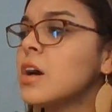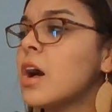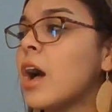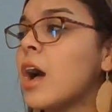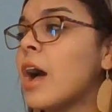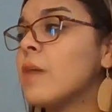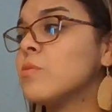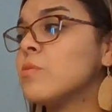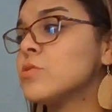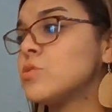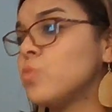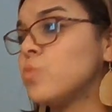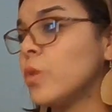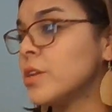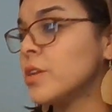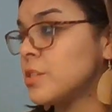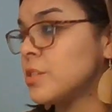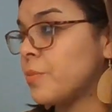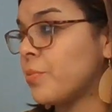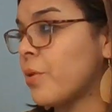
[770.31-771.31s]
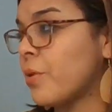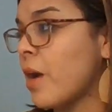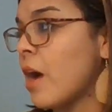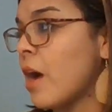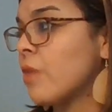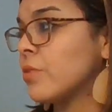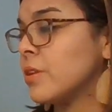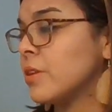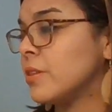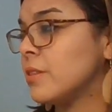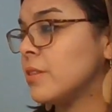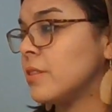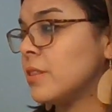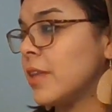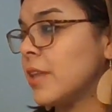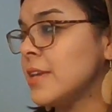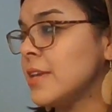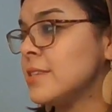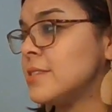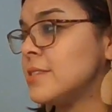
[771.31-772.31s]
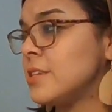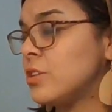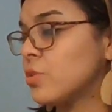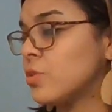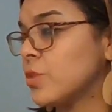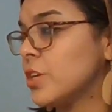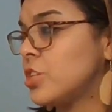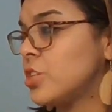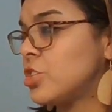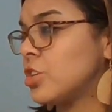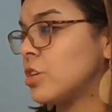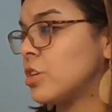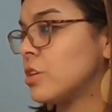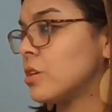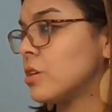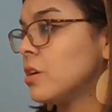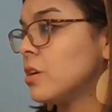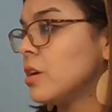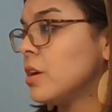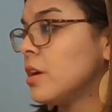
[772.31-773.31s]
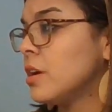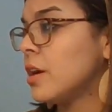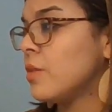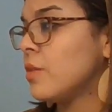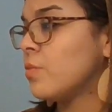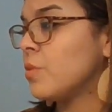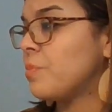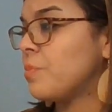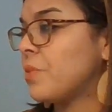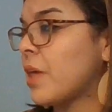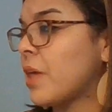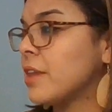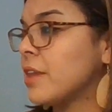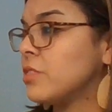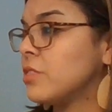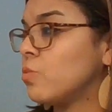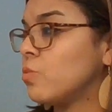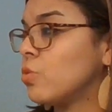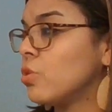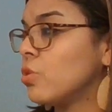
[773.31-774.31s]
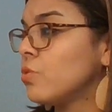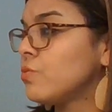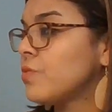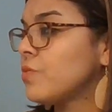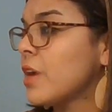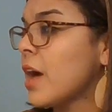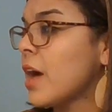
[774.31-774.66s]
"I was once a proud and lazy creature," replied the wolf.